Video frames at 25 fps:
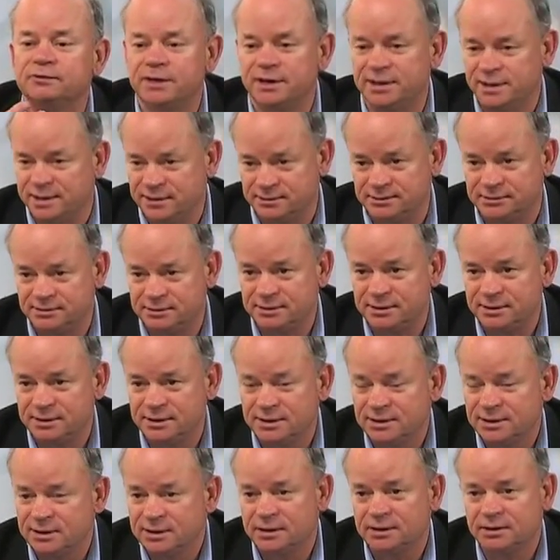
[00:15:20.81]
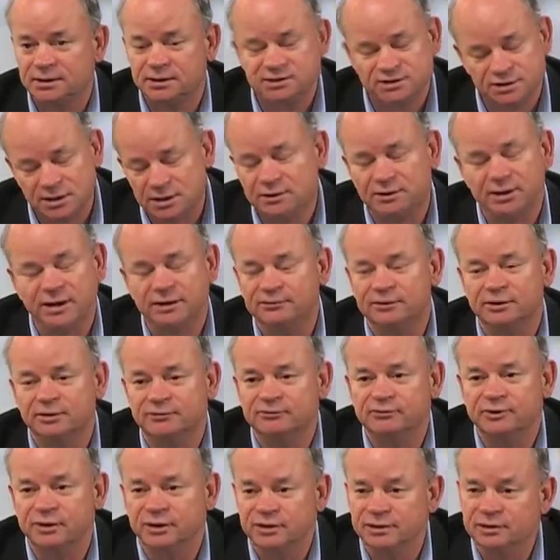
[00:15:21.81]
faith, because I don't have
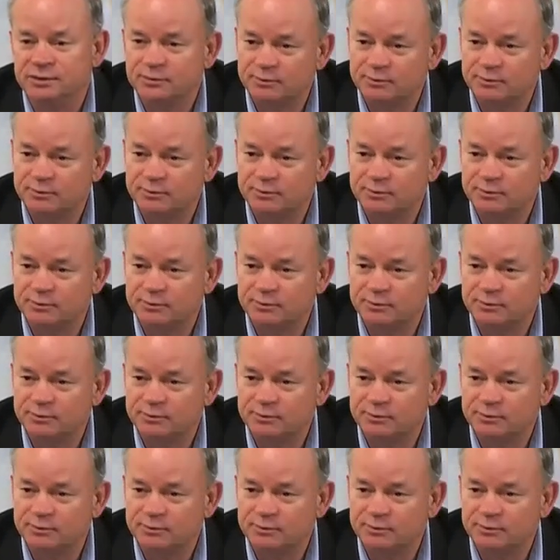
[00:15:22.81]
enough faith,